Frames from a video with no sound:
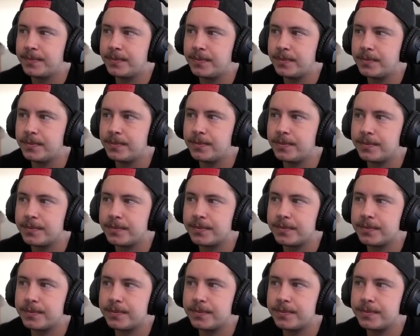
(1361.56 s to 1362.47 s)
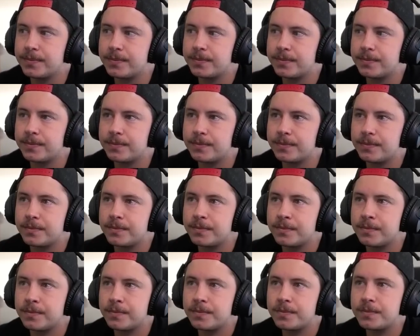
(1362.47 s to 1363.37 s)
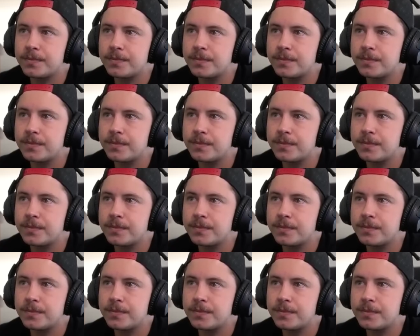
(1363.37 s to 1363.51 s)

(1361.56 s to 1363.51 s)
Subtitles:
(silence)